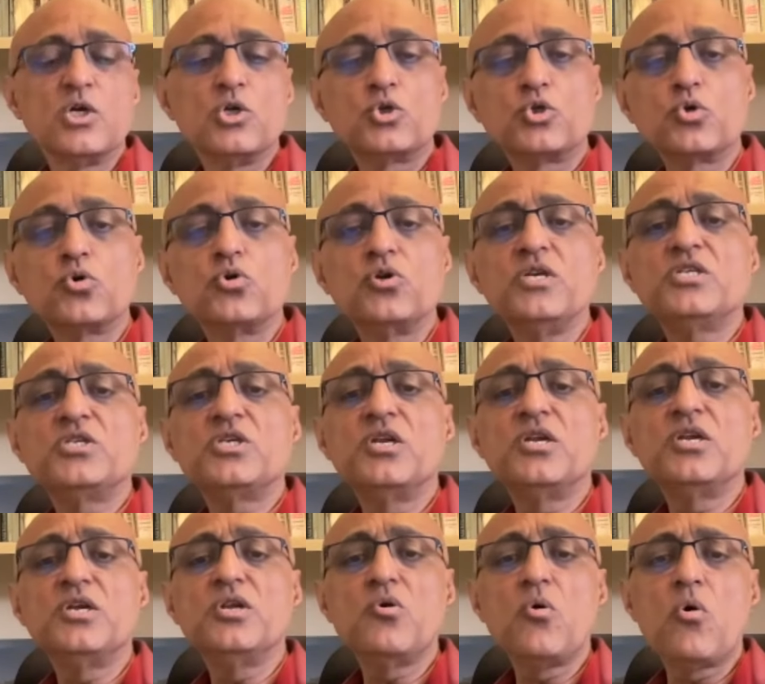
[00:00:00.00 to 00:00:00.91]
So it's
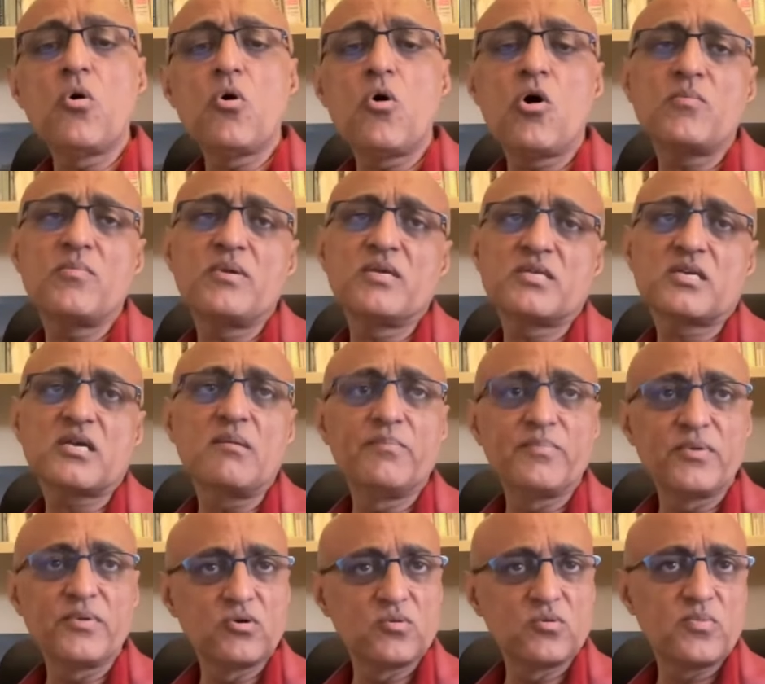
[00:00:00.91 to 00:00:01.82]
an enormous
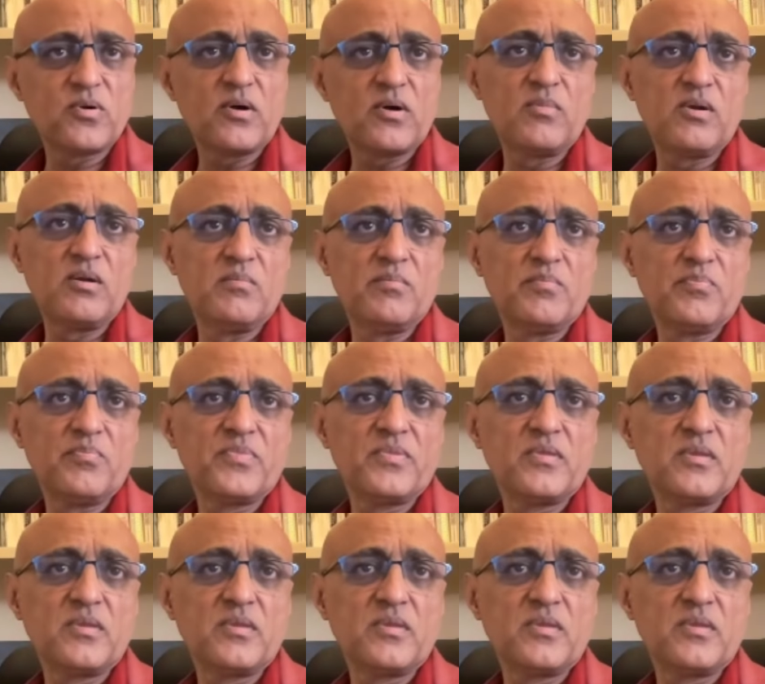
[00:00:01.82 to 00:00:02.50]
compute problem